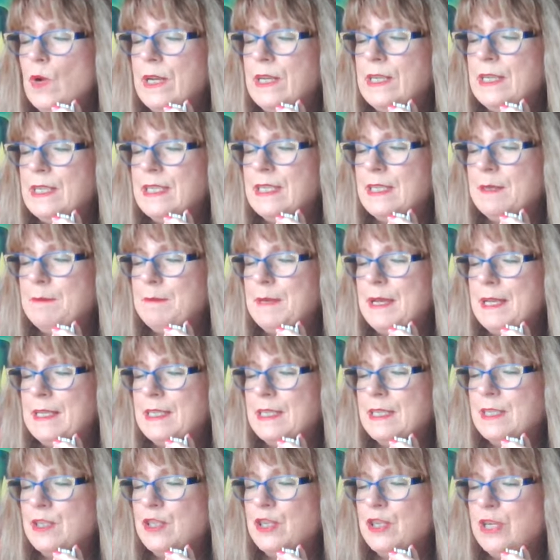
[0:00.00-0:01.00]
what is the
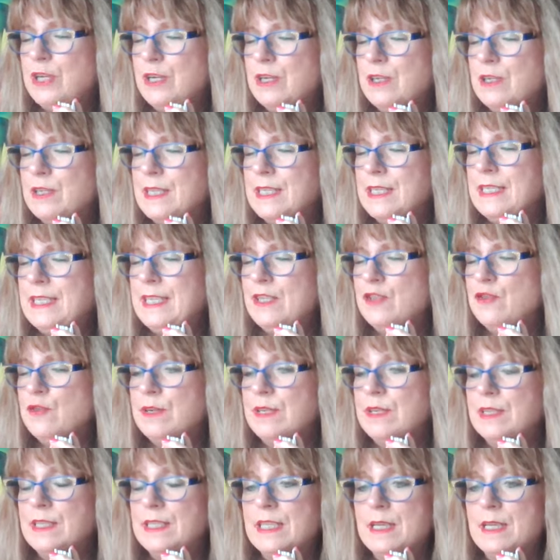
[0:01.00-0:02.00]
message here?
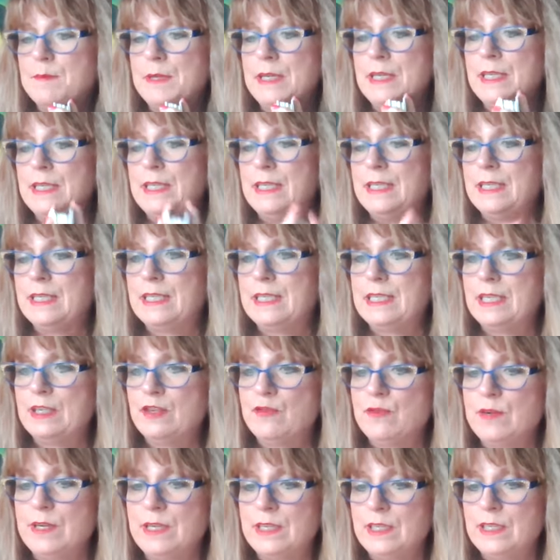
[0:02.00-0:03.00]
Citrine. Somebody needs
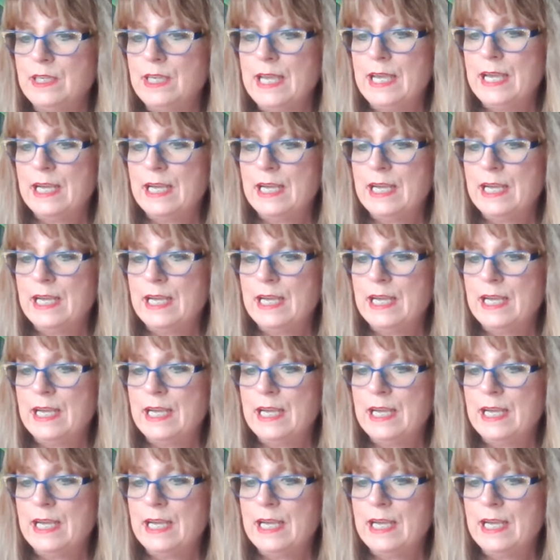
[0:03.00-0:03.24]
citrine.